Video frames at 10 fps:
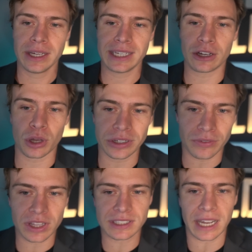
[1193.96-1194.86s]
Now, going
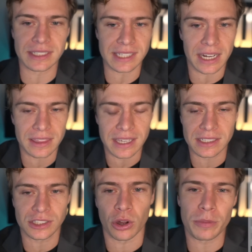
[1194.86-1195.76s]
over to the Titans side of
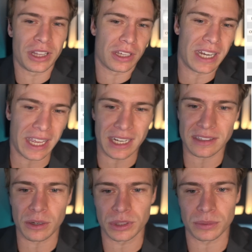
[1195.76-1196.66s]
things, don't want to be looking at
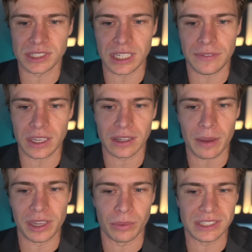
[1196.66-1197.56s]
anything with the receiving. I
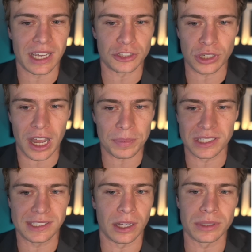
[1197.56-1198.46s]
mean, with DeAndre
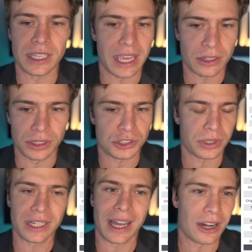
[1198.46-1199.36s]
Hopkins, still with an ankle
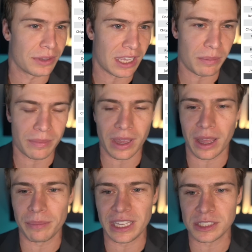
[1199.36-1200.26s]
injury, I don't think it
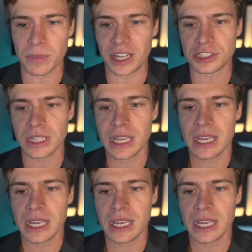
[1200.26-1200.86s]
uh, means much.